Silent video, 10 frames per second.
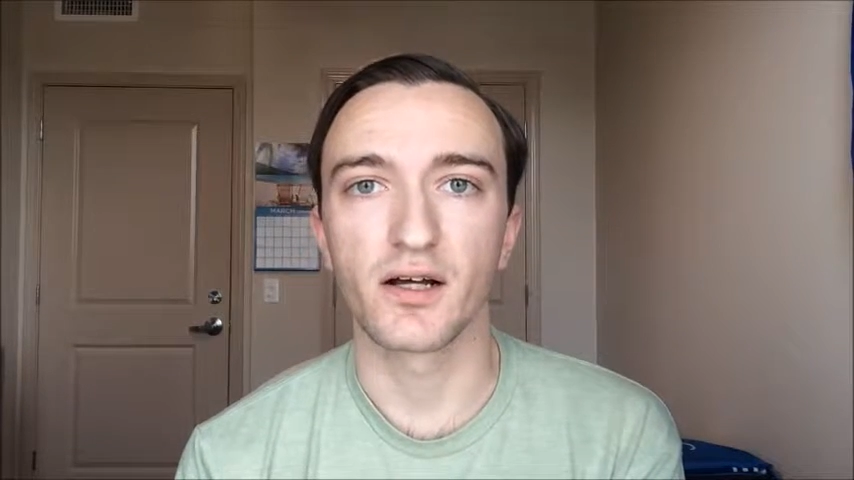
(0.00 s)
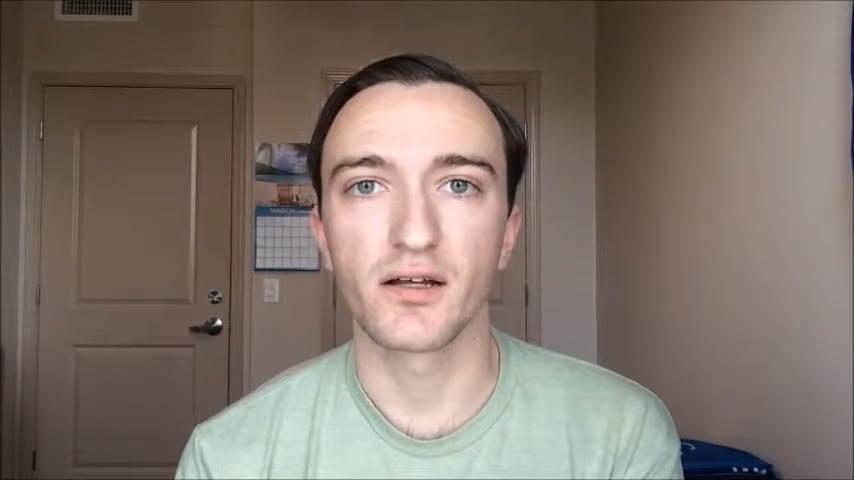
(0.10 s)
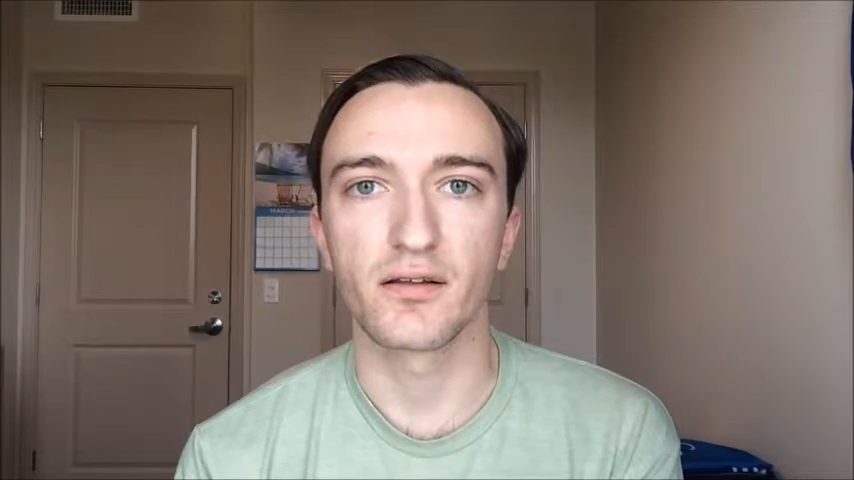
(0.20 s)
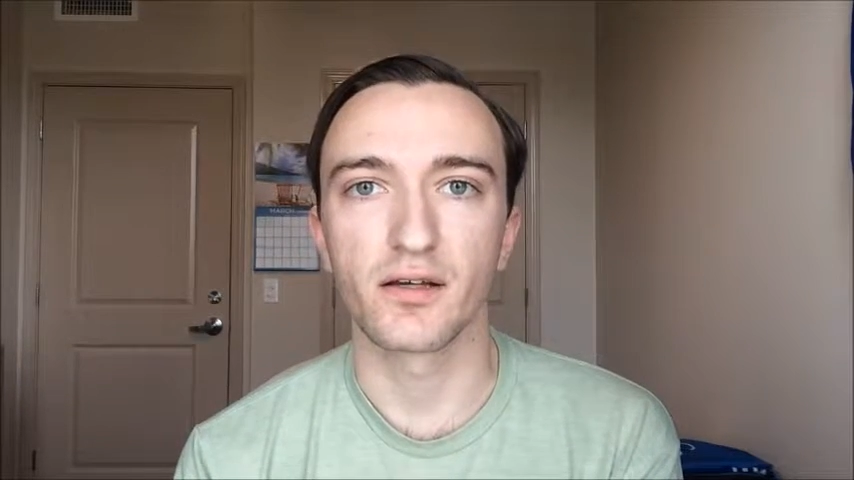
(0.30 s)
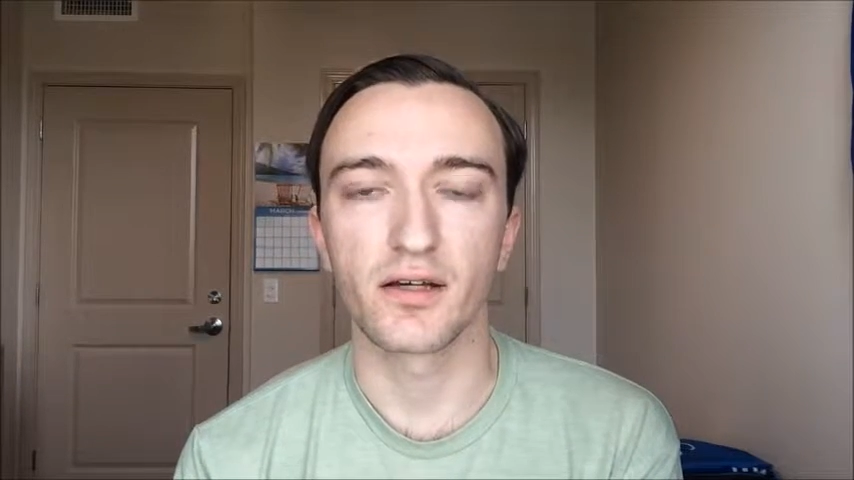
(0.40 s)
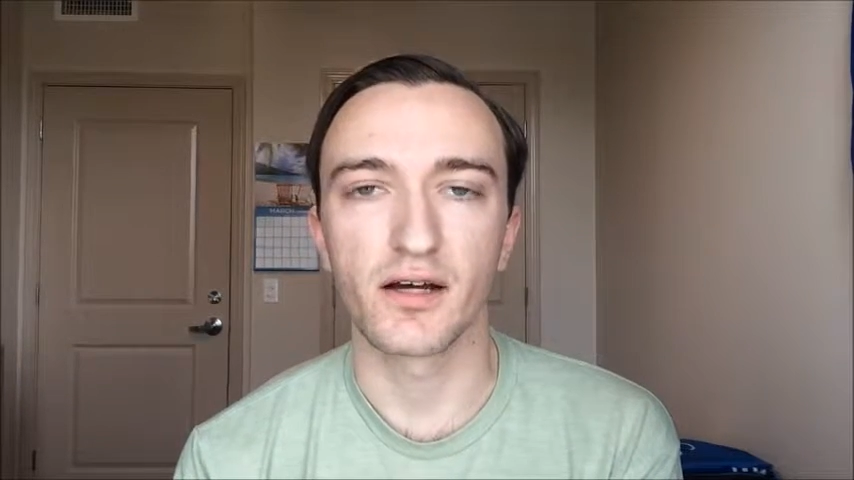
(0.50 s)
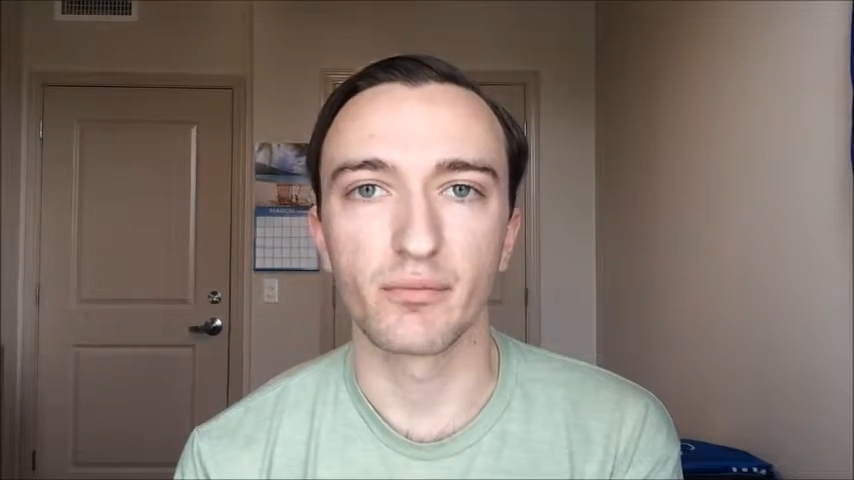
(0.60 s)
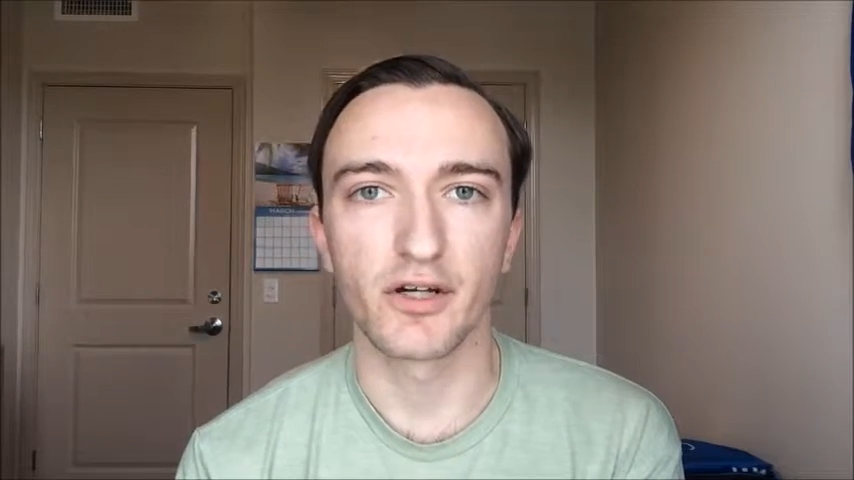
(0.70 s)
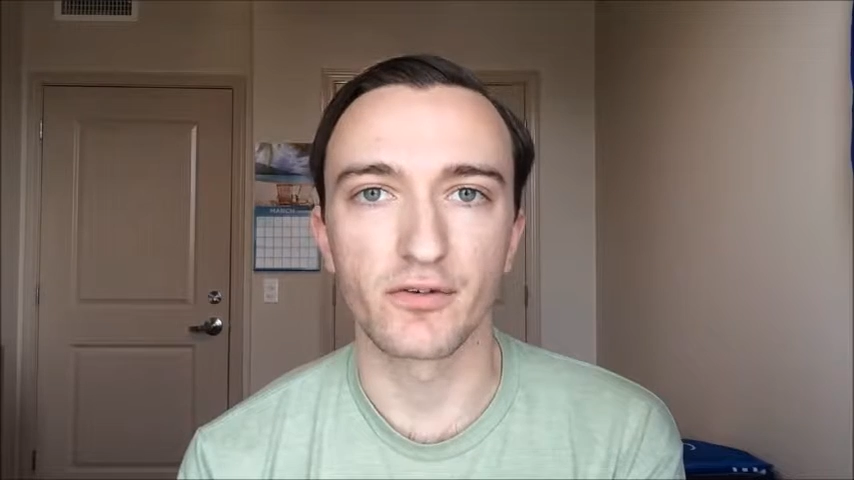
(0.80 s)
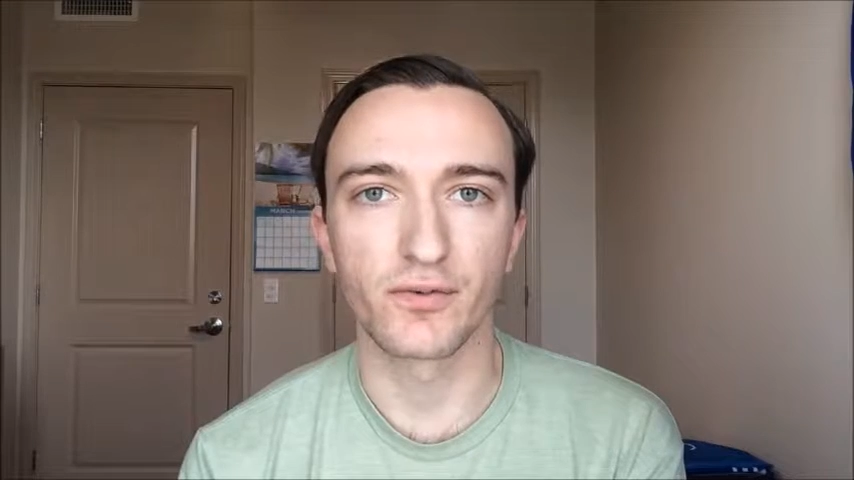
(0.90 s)
It
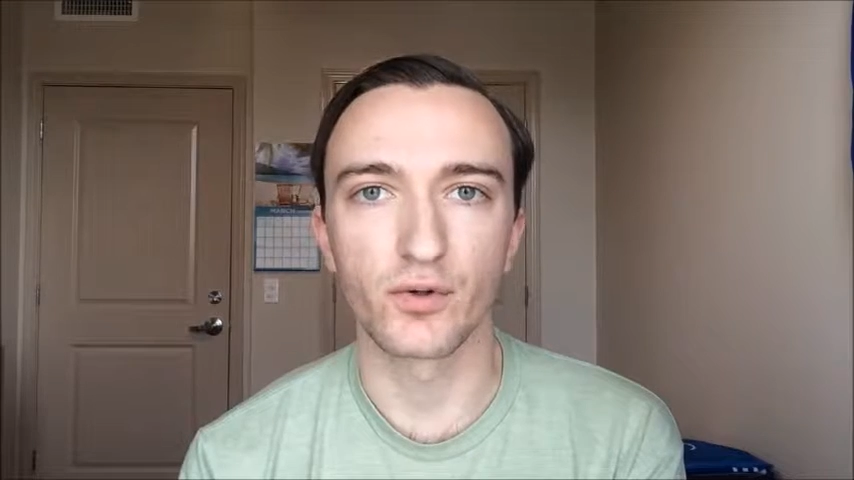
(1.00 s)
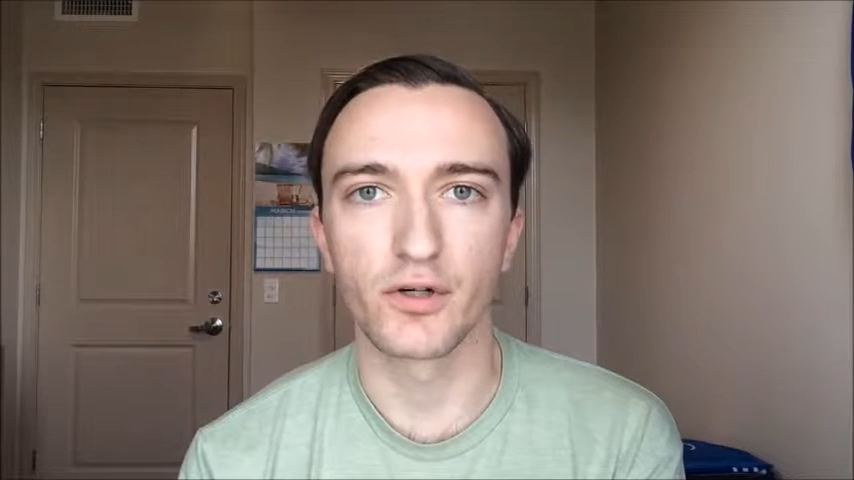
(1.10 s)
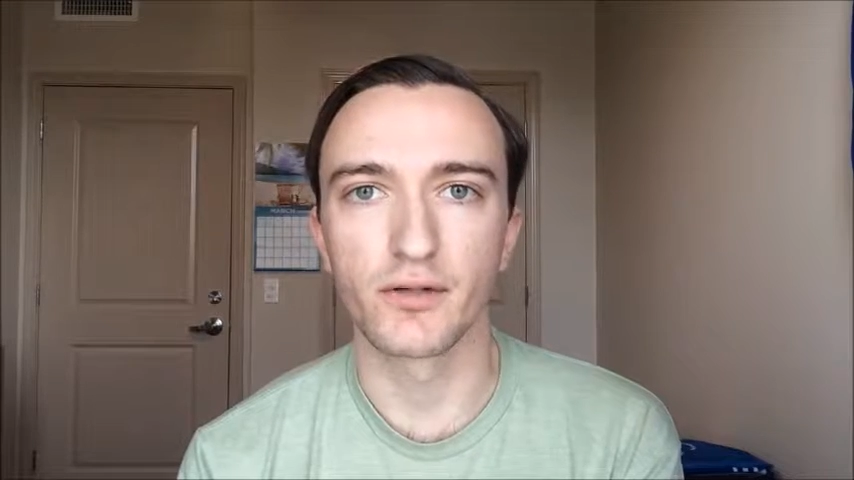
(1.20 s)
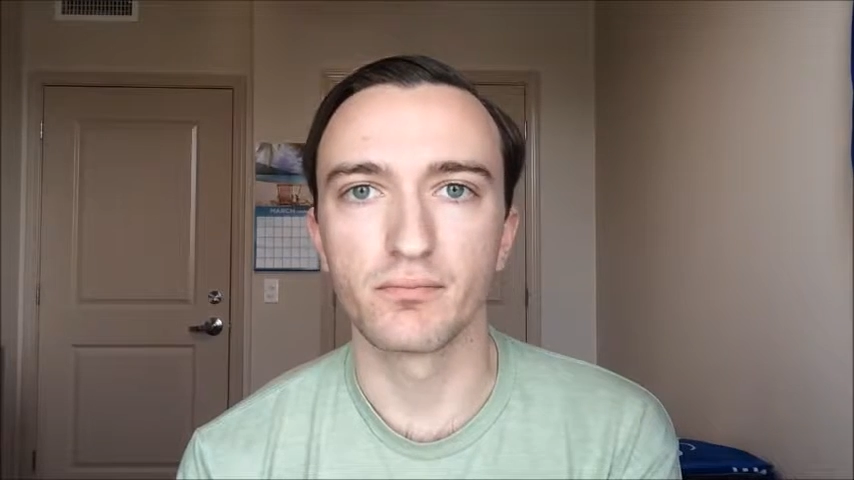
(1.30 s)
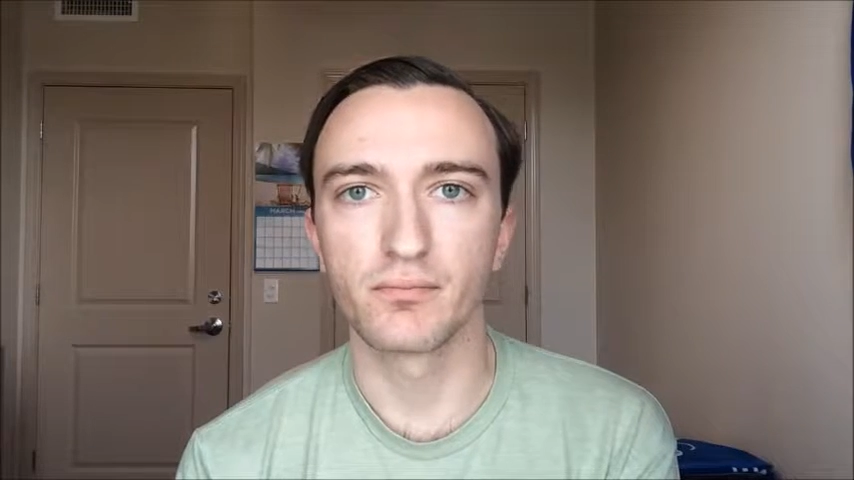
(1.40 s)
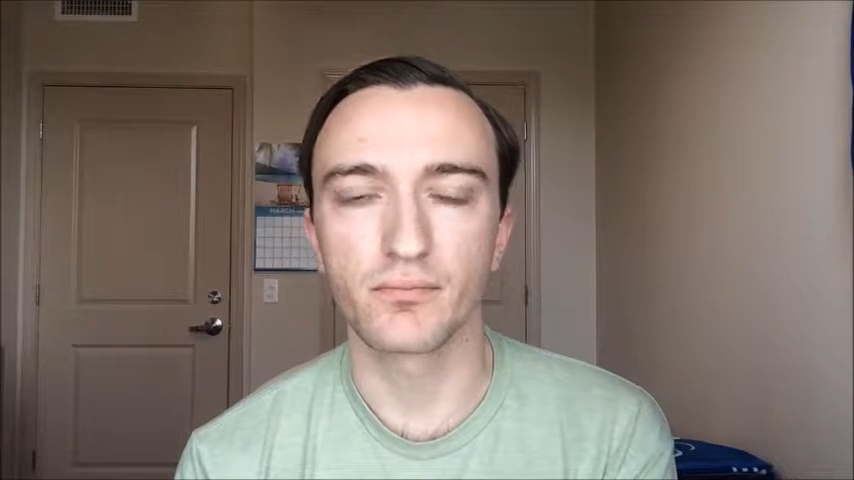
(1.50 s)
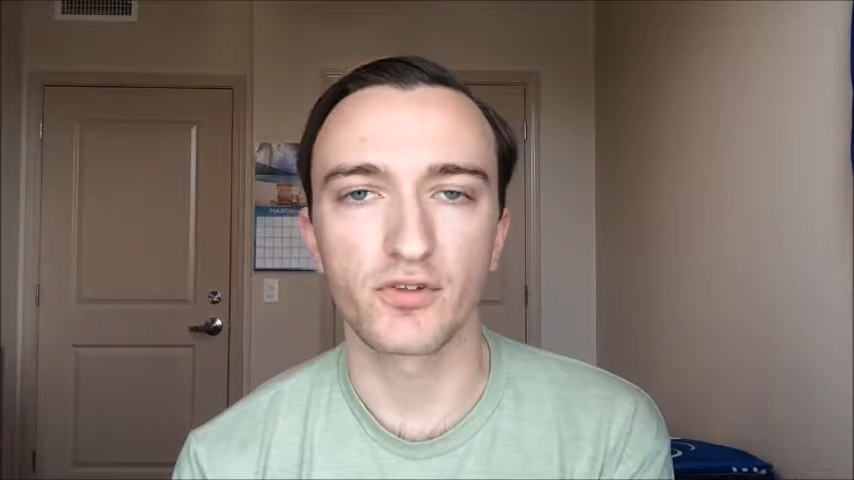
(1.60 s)
got better for him,